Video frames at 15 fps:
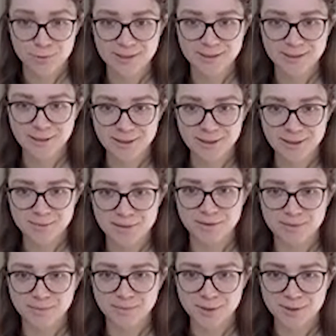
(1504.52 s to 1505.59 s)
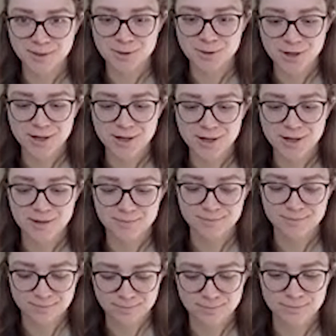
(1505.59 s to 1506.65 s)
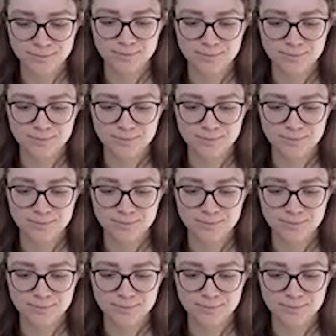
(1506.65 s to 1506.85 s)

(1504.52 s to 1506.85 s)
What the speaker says: We zoomed in a little bit on the model training.